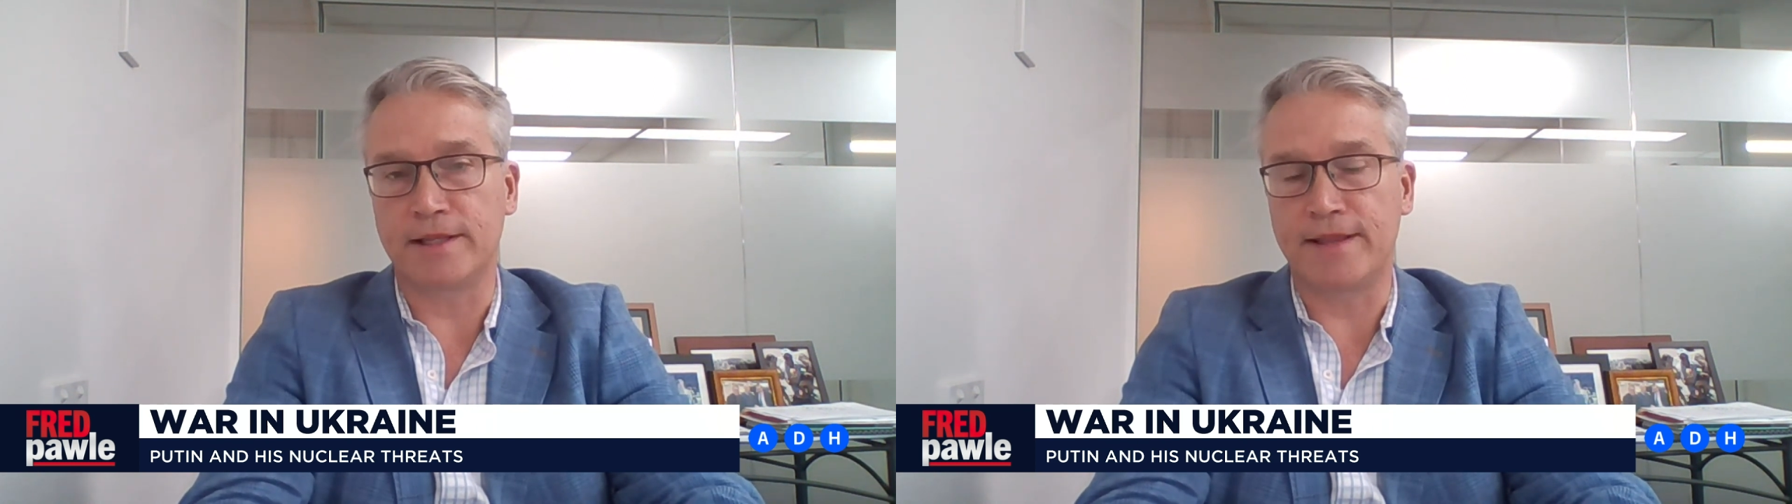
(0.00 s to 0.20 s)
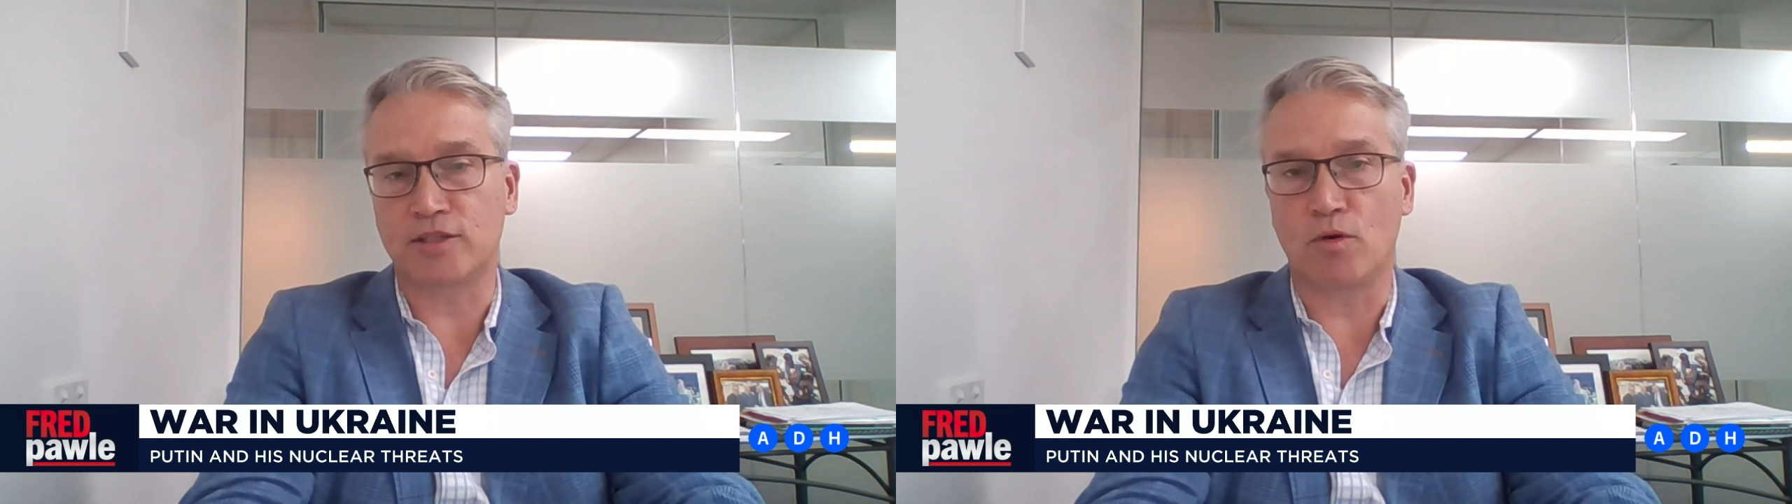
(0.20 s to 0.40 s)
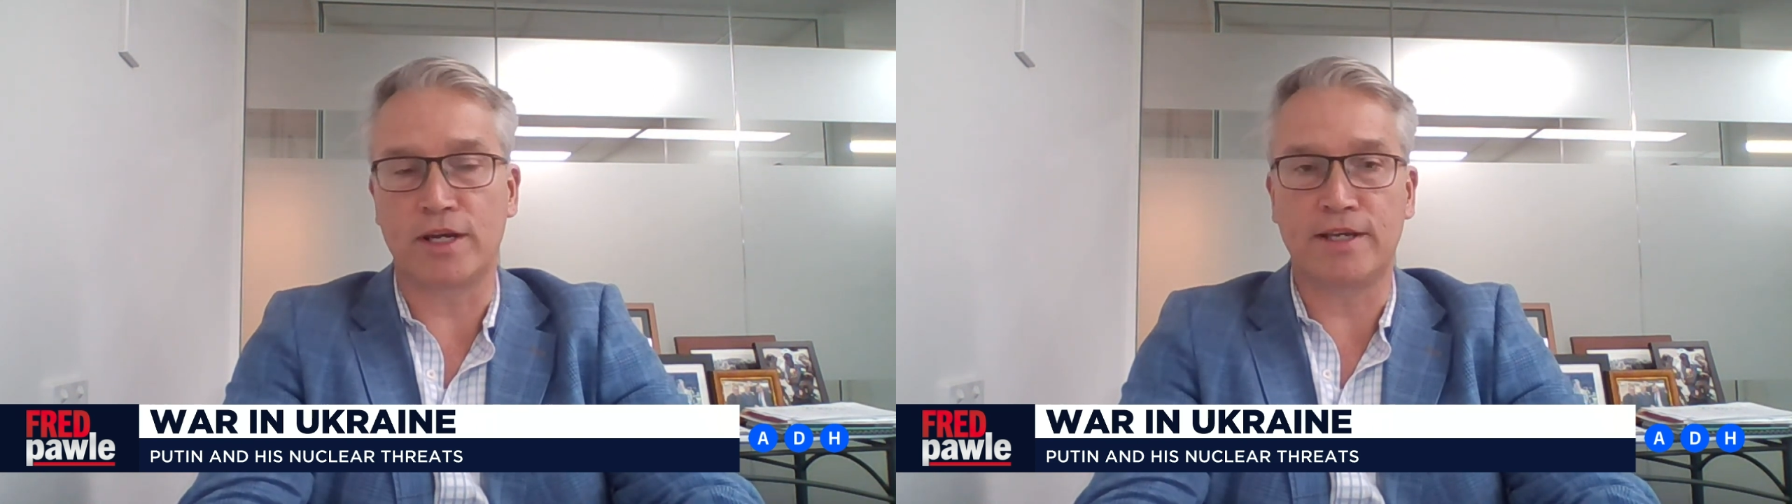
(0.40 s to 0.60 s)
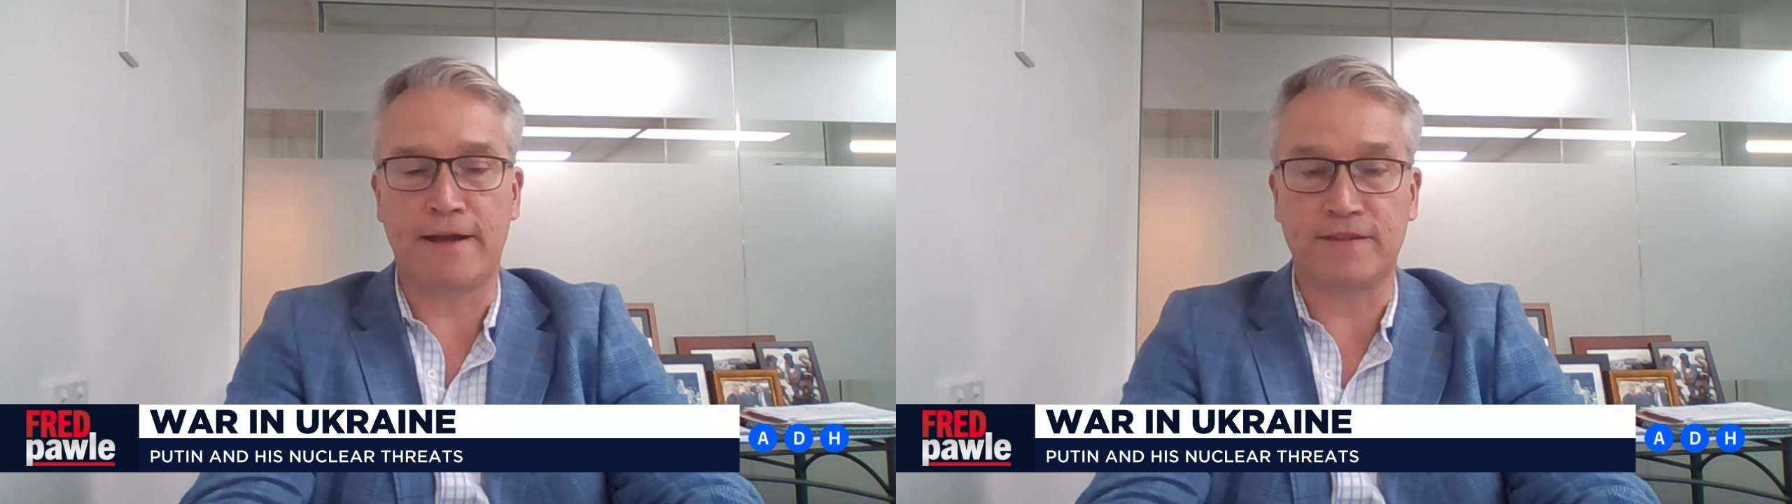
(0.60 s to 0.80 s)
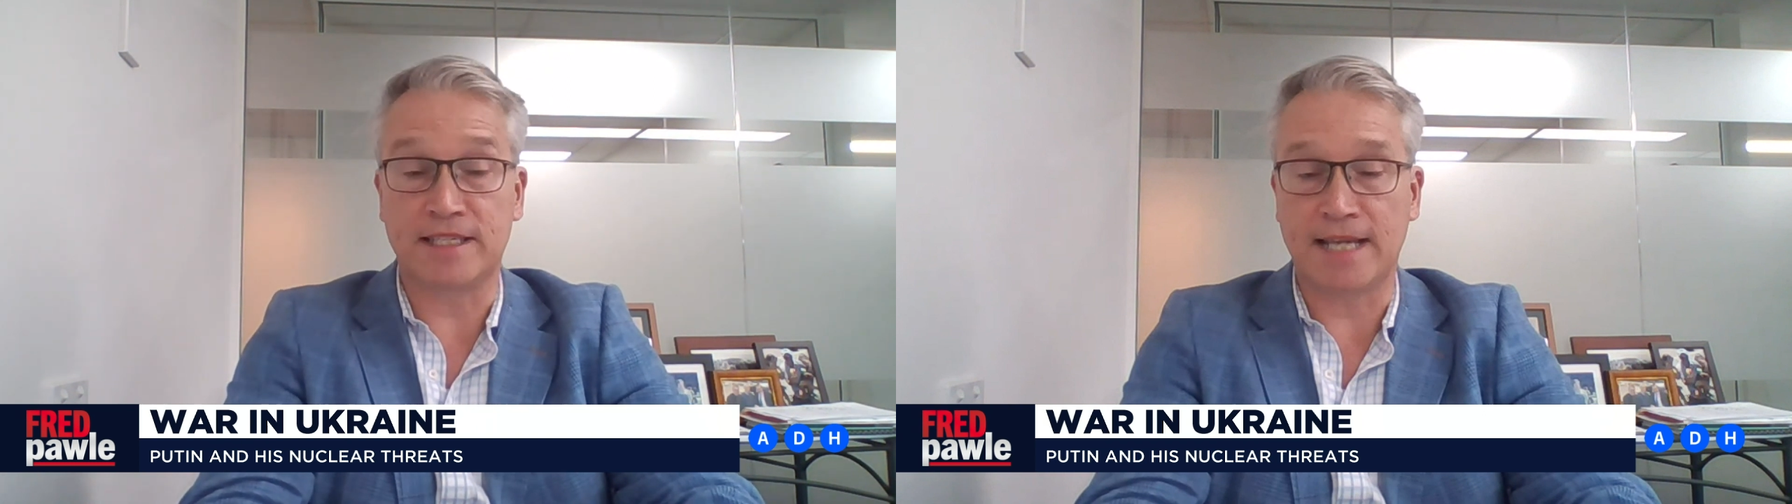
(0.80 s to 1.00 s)
And that's why you
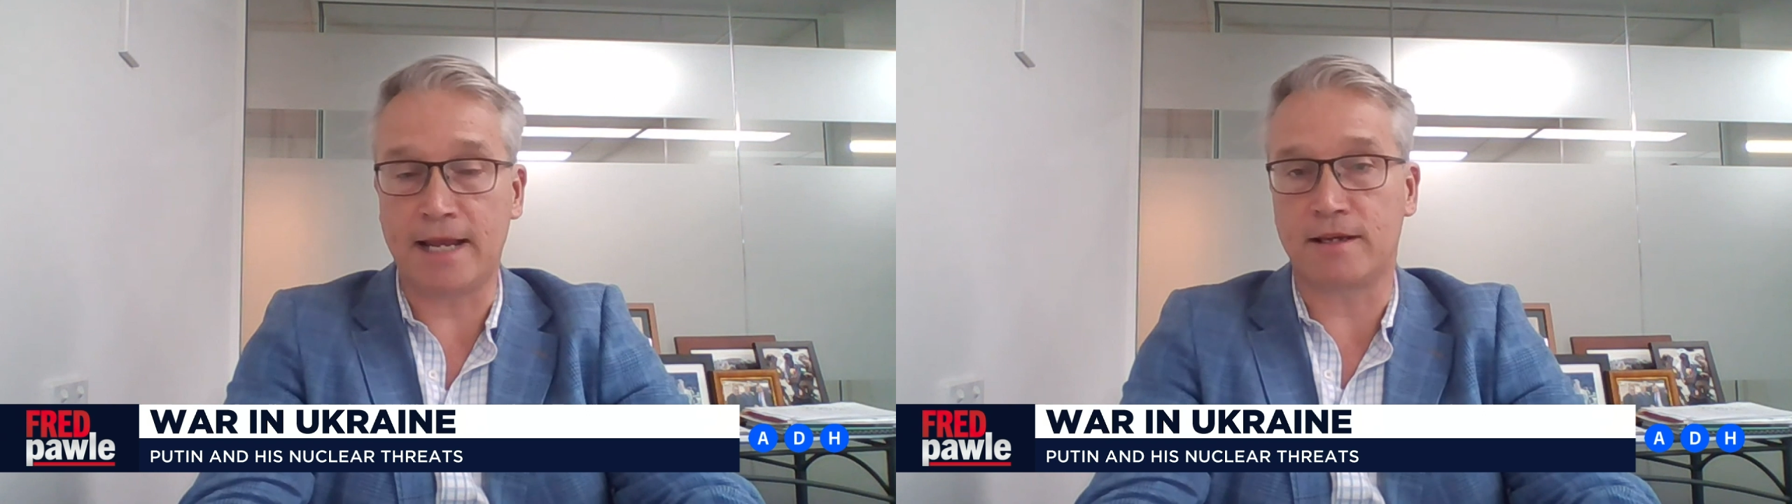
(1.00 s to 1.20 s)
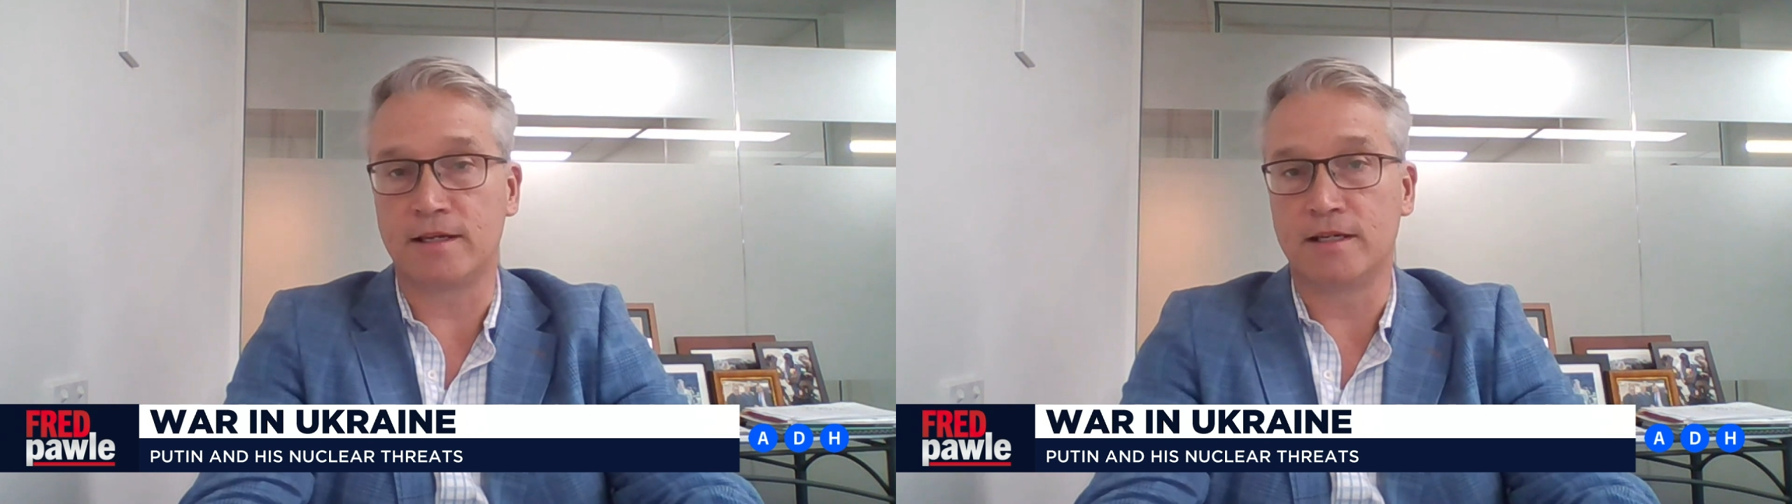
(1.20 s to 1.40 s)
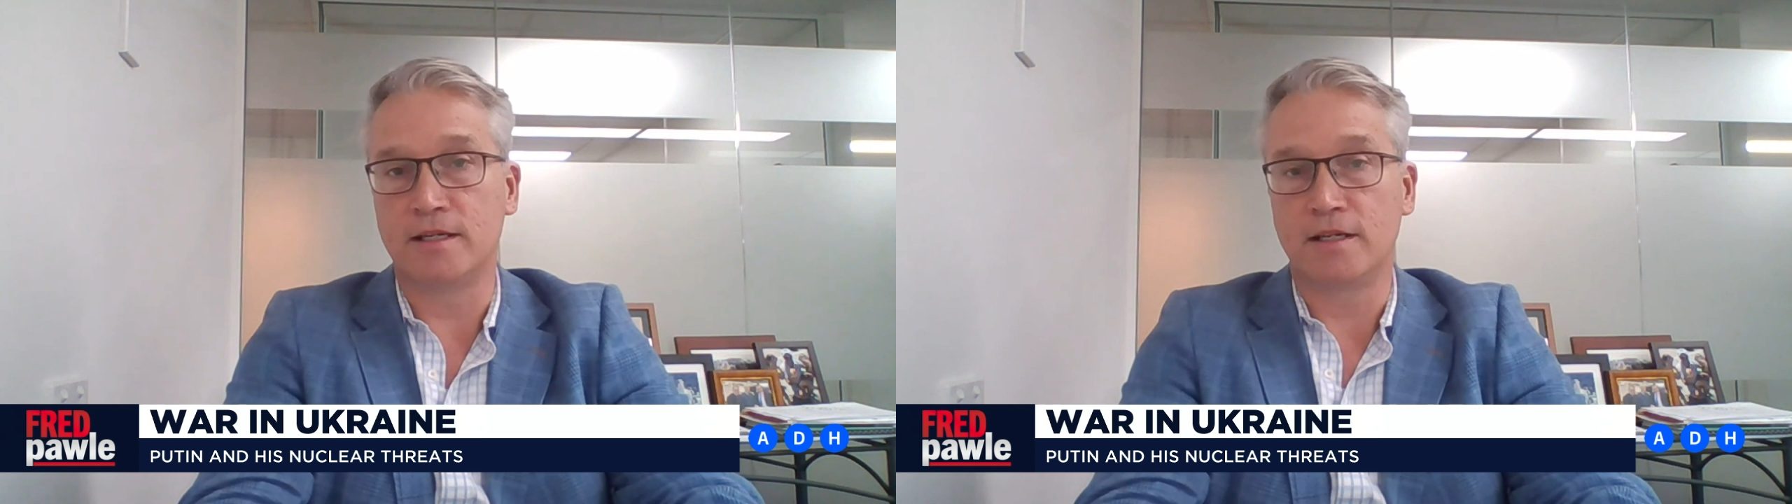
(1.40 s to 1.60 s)
have to take